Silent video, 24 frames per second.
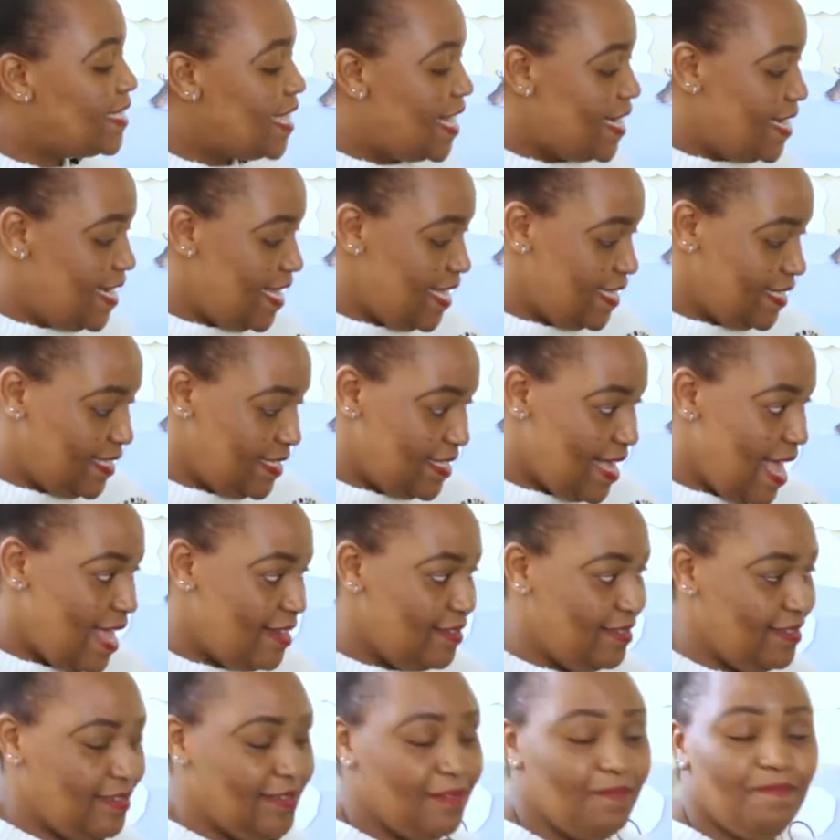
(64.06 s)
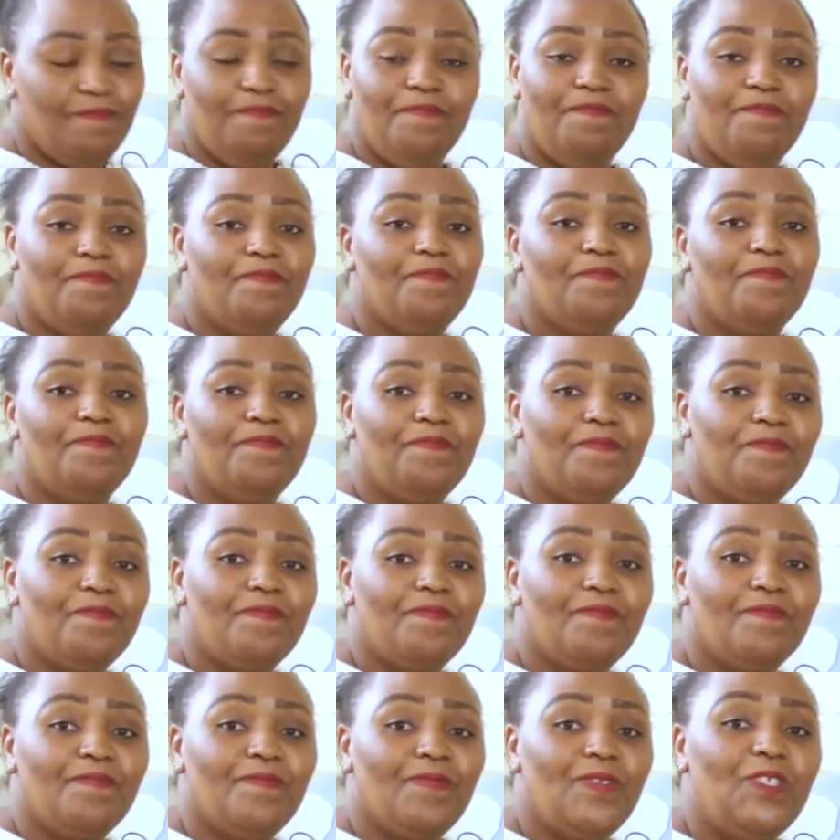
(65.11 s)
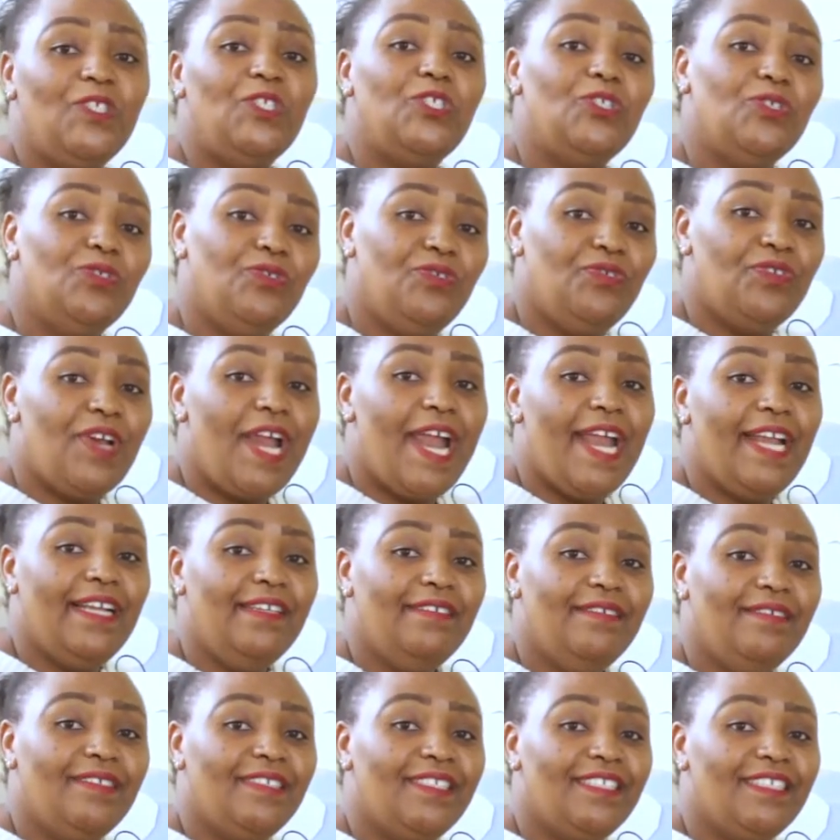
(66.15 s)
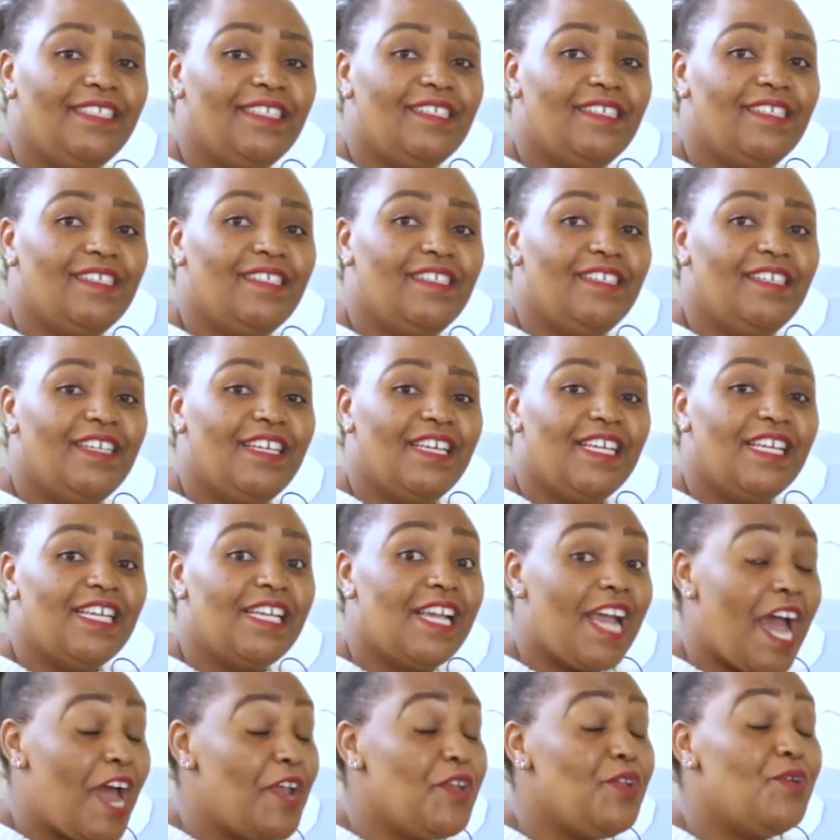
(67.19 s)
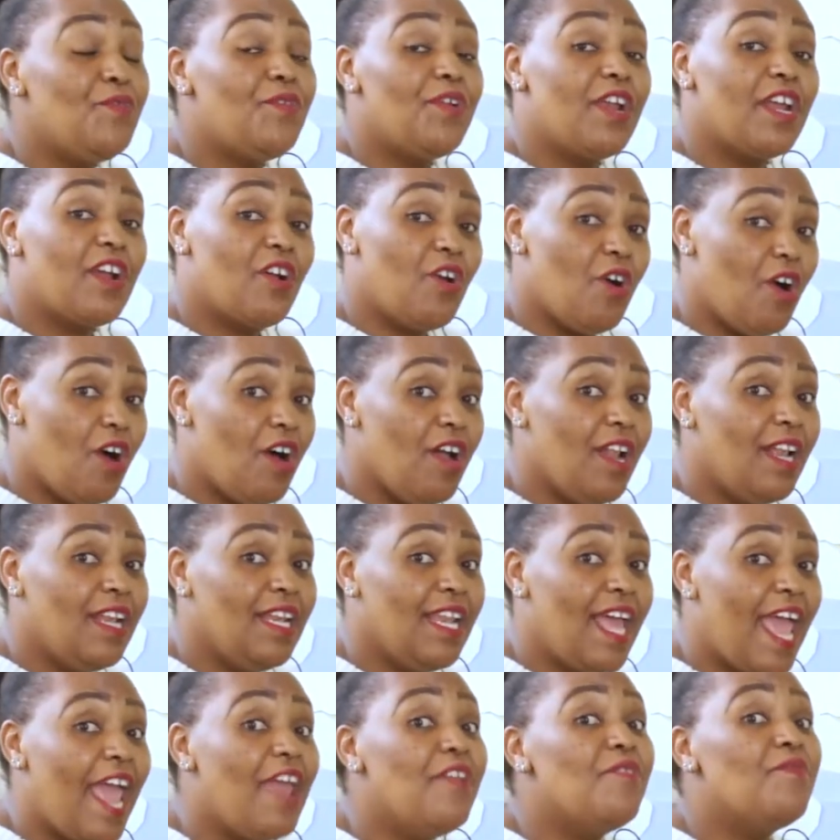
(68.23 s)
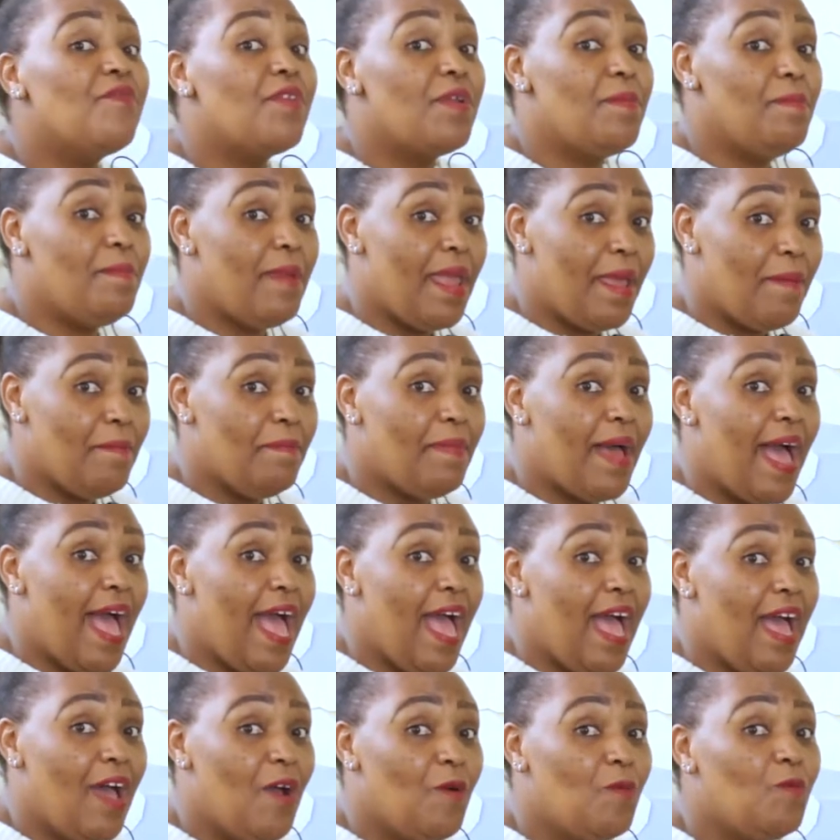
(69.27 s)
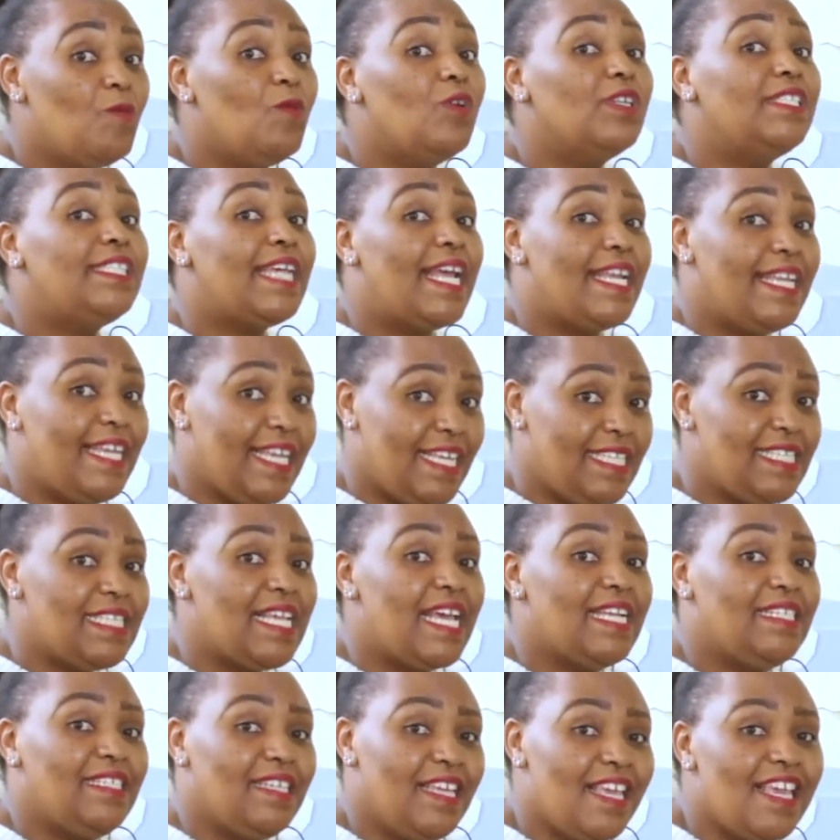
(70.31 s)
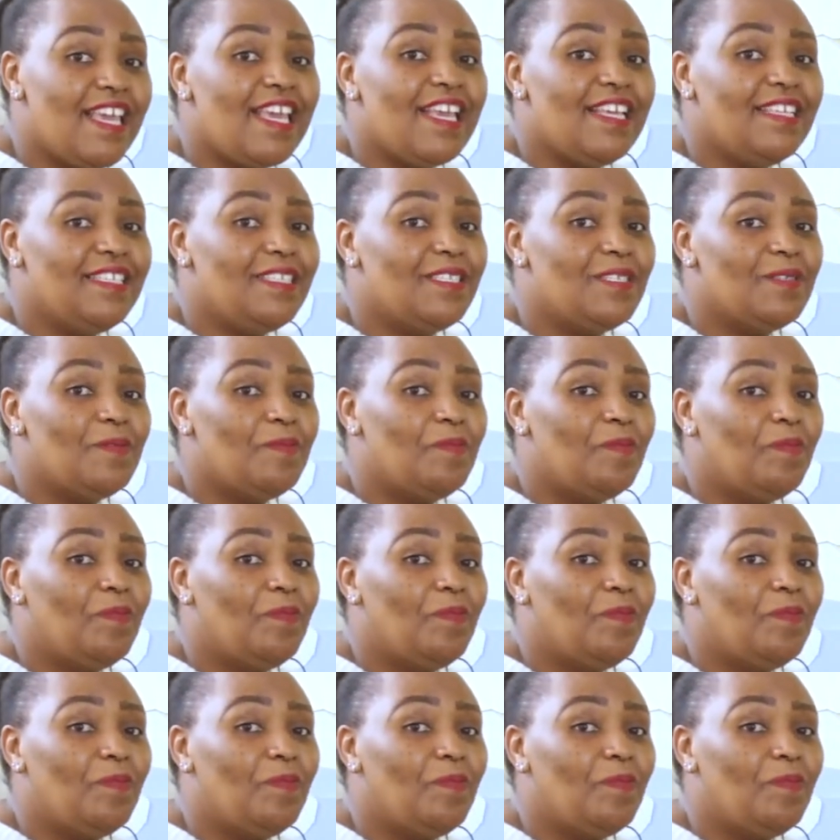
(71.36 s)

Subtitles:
a desert? Children, can you recall and remember what a desert is?